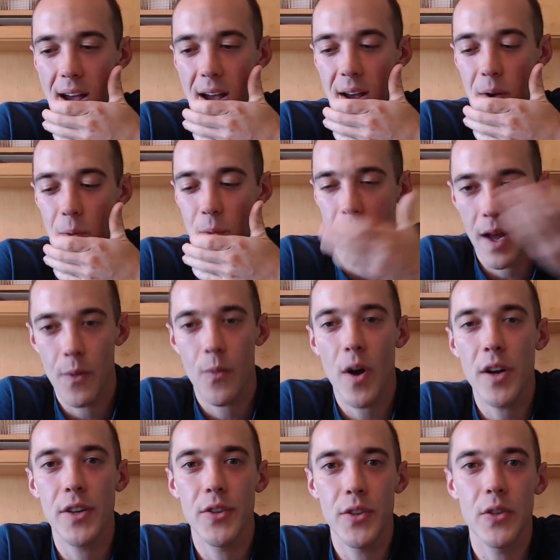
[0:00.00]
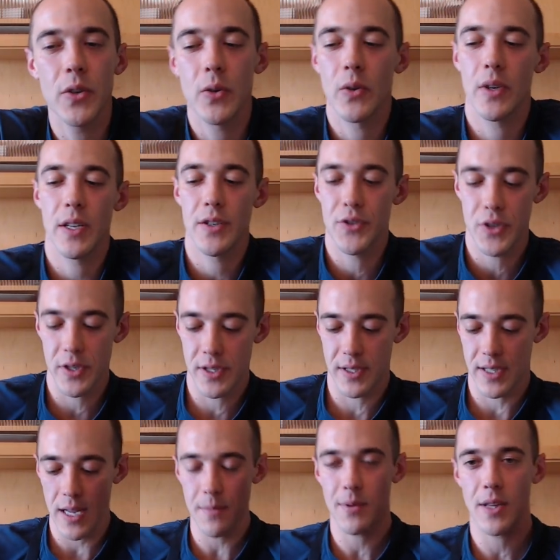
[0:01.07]
what I want to do is just
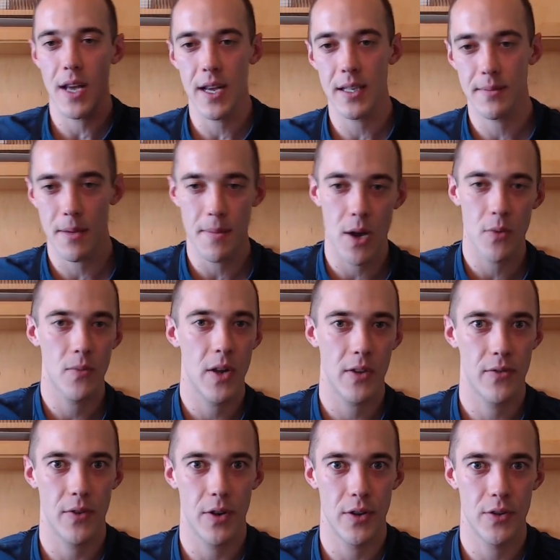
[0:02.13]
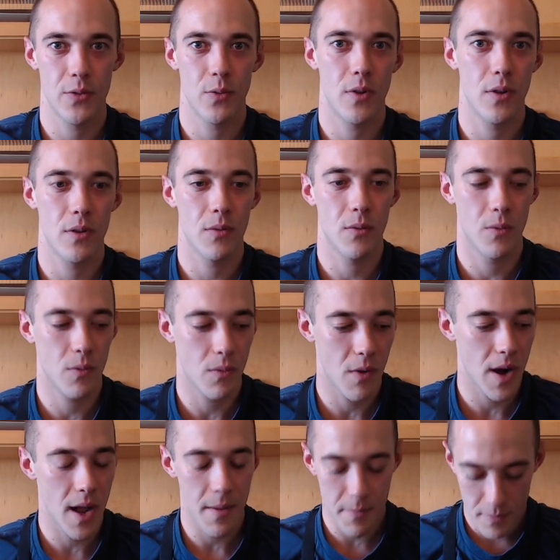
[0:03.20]
stabilize my mountain bike footage. Well,
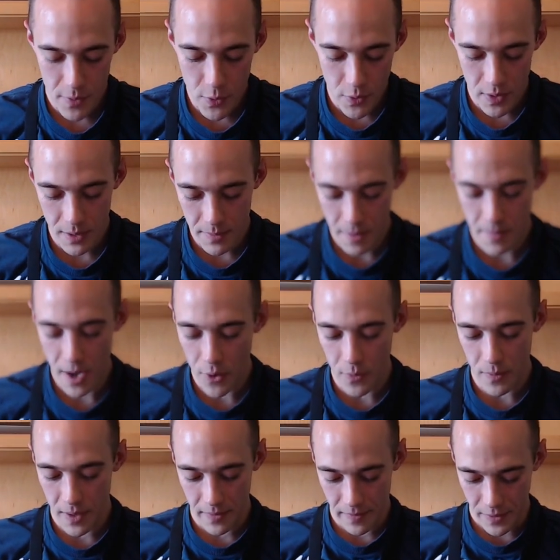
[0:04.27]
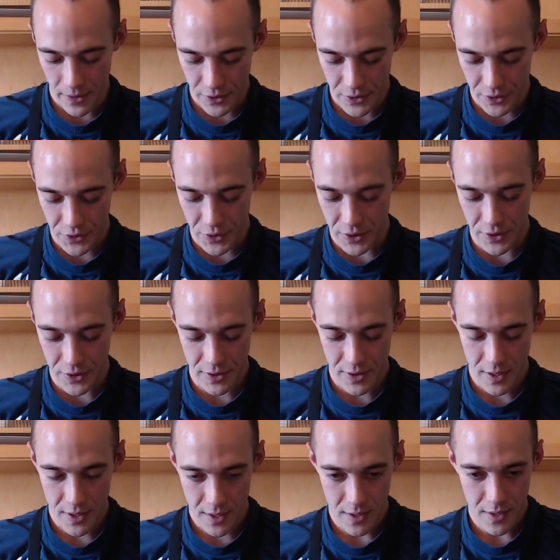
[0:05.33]
what I'm doing in my mountain bike footage is just,
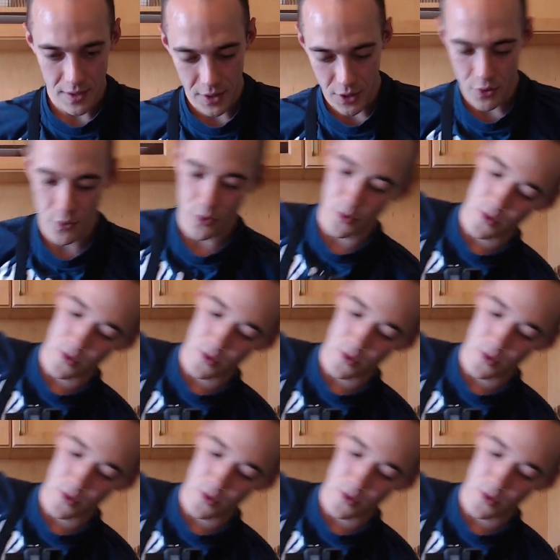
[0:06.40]
we're going